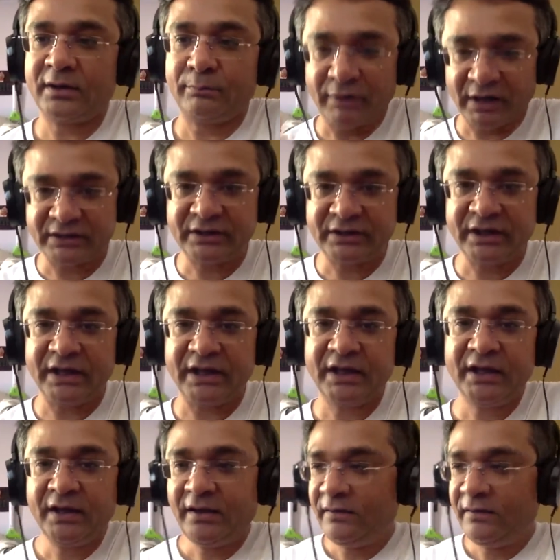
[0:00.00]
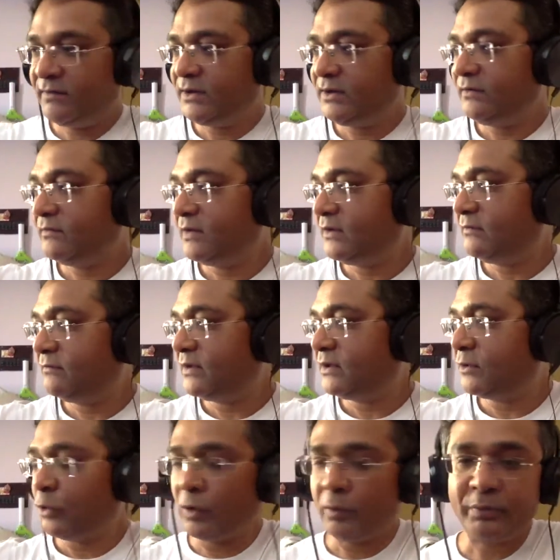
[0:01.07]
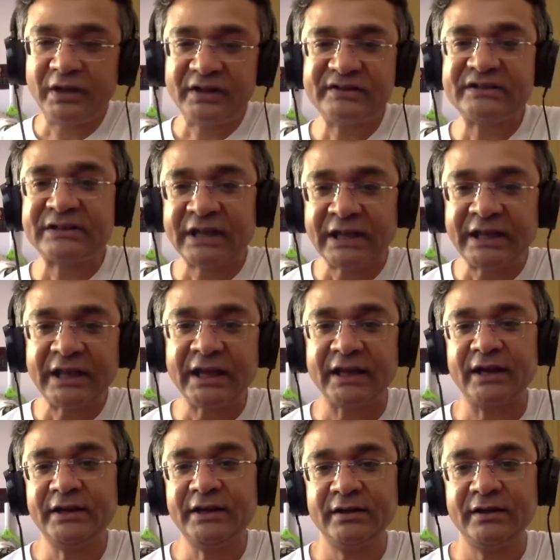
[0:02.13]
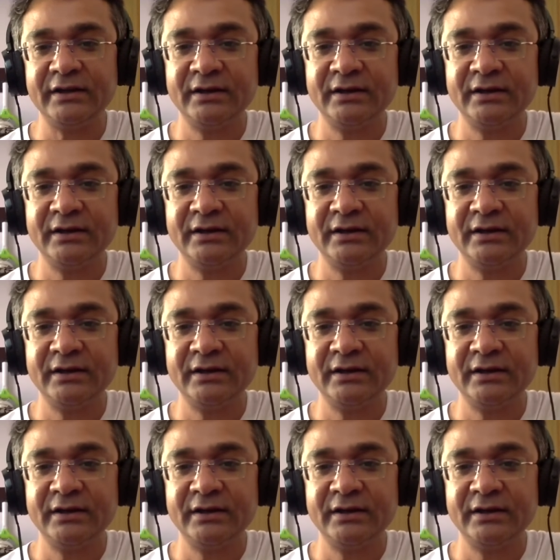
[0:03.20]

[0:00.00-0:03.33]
bhakti when when when the whole place is stinking, right?